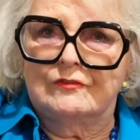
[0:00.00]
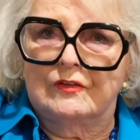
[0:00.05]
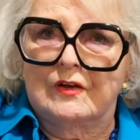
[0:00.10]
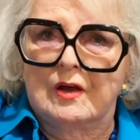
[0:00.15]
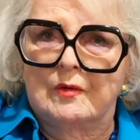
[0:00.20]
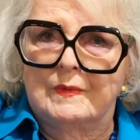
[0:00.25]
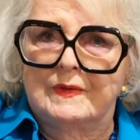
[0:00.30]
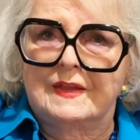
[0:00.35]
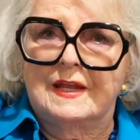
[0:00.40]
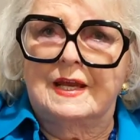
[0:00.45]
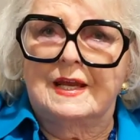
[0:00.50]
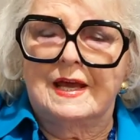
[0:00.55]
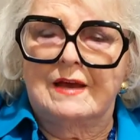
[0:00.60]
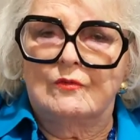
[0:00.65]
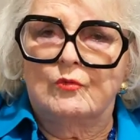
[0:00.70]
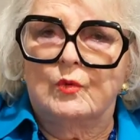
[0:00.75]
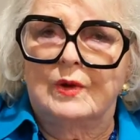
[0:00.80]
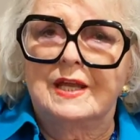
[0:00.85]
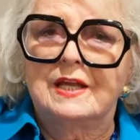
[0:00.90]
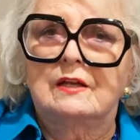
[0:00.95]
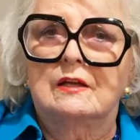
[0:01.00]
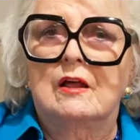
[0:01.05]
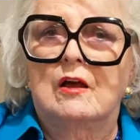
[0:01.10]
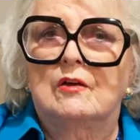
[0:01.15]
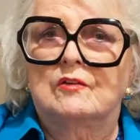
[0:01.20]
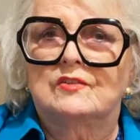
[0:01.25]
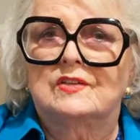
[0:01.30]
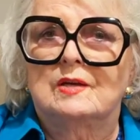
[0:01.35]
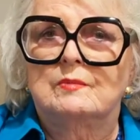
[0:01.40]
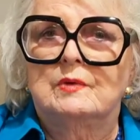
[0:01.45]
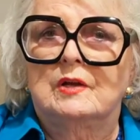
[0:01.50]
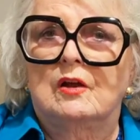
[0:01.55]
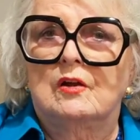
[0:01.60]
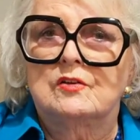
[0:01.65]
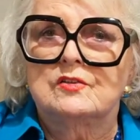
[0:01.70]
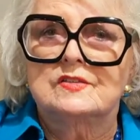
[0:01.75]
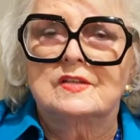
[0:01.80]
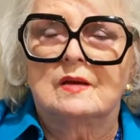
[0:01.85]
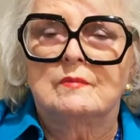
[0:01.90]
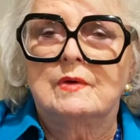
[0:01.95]
and they'd have week-long seminars,
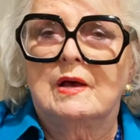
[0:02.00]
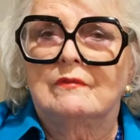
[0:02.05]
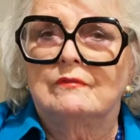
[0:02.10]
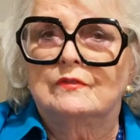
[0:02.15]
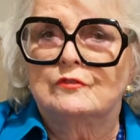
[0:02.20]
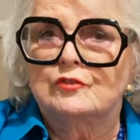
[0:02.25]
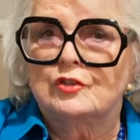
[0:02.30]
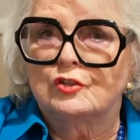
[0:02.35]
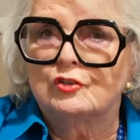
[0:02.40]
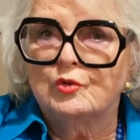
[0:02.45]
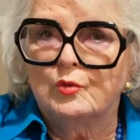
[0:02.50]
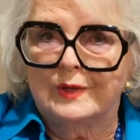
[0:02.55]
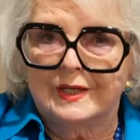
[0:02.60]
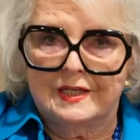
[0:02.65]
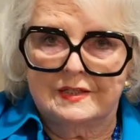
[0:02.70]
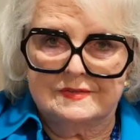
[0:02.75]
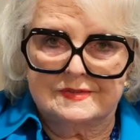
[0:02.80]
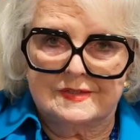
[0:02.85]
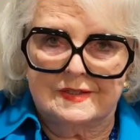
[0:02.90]
some of them 2 weeks.